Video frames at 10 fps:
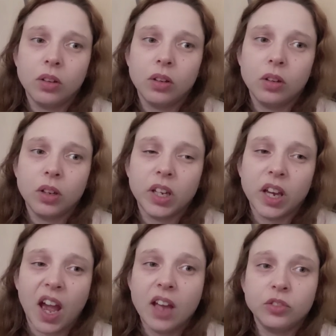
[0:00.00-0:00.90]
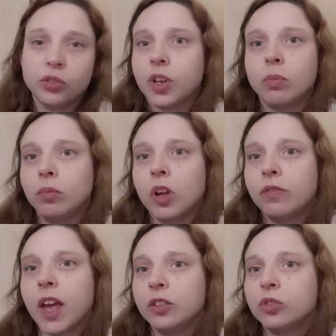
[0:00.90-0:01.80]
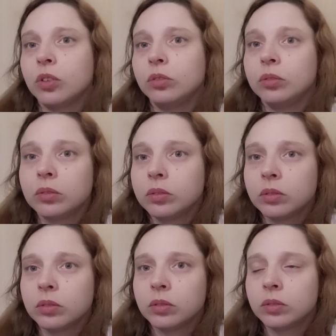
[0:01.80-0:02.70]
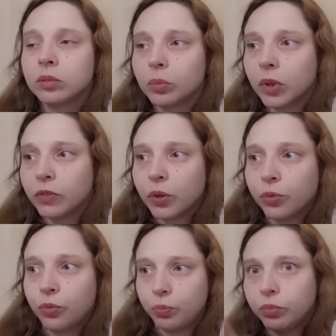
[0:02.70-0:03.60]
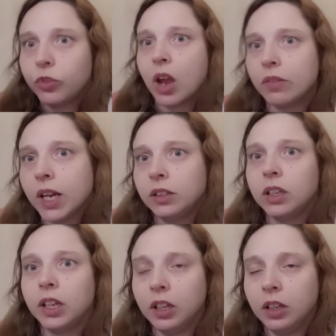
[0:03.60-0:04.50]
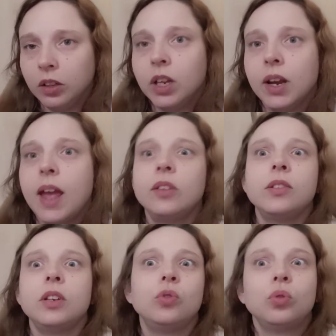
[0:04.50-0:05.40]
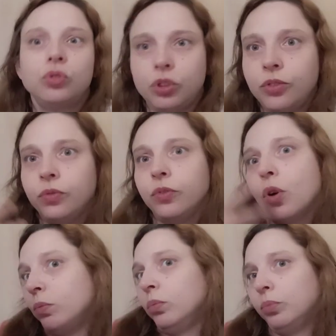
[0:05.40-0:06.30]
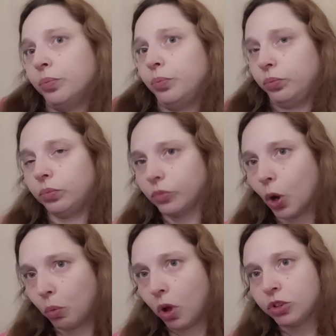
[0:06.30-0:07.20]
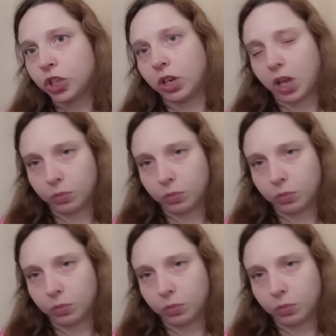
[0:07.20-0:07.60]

it had some effect on, whether it was directly connected or just from watching it.